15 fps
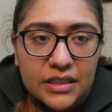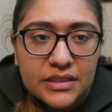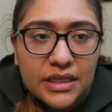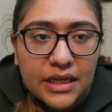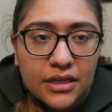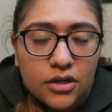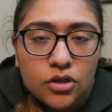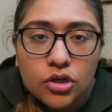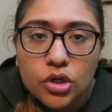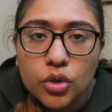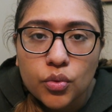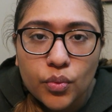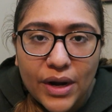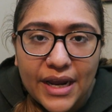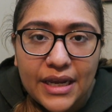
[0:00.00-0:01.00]
And it's like,
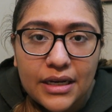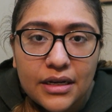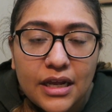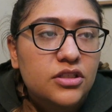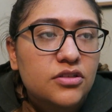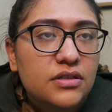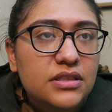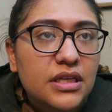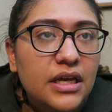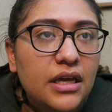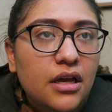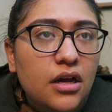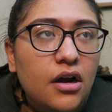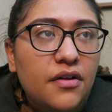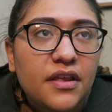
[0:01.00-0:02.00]
great. So it's
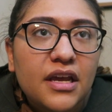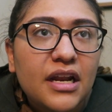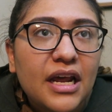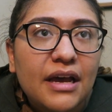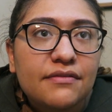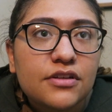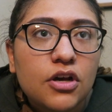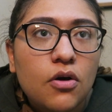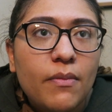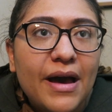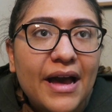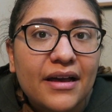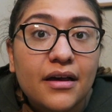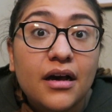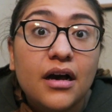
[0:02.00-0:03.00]
like, are they gonna have to go
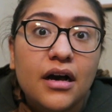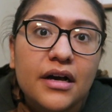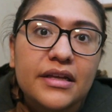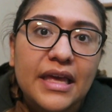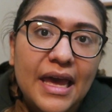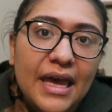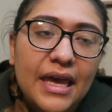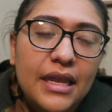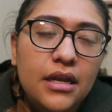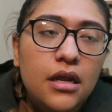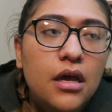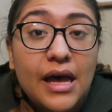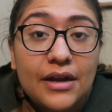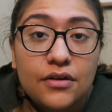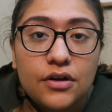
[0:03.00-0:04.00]
back again?
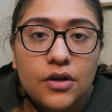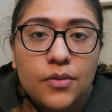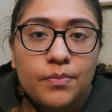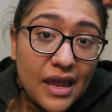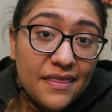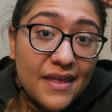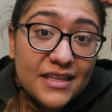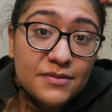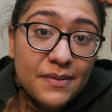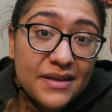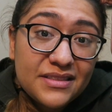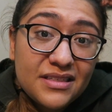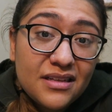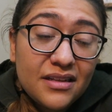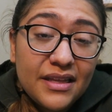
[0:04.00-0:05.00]
I don't know. And that's
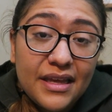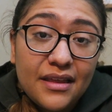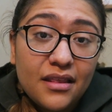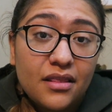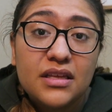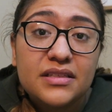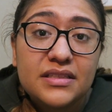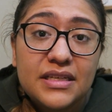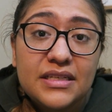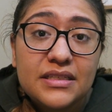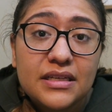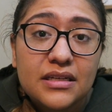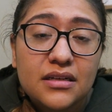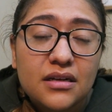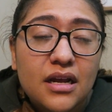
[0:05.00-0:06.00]
basically the
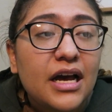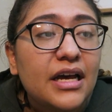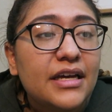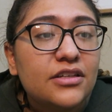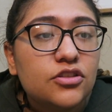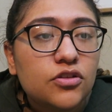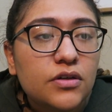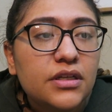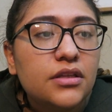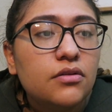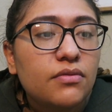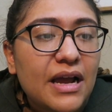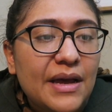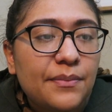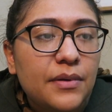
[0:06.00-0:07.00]
season. I enjoyed the
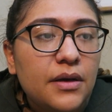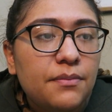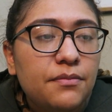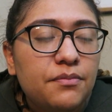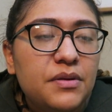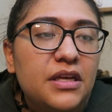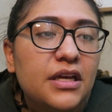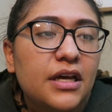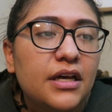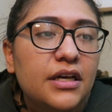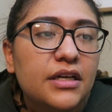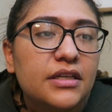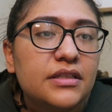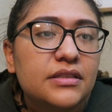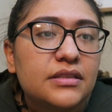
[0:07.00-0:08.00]
wrap up
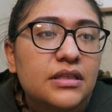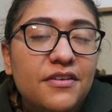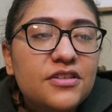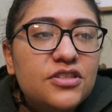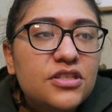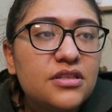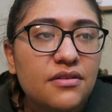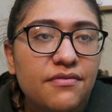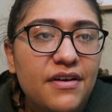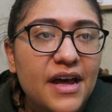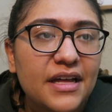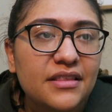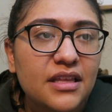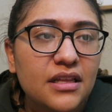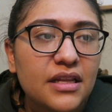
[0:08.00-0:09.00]
because that's just the
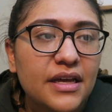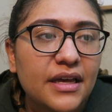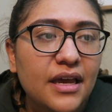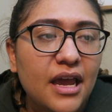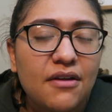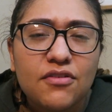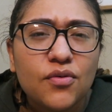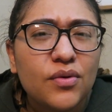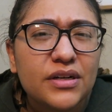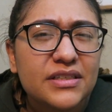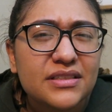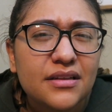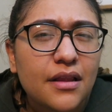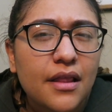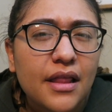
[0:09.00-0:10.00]
fact that like everyone
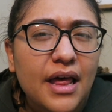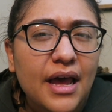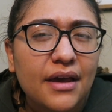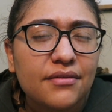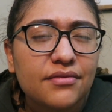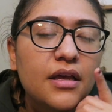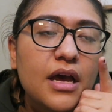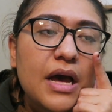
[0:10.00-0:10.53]
is still alive.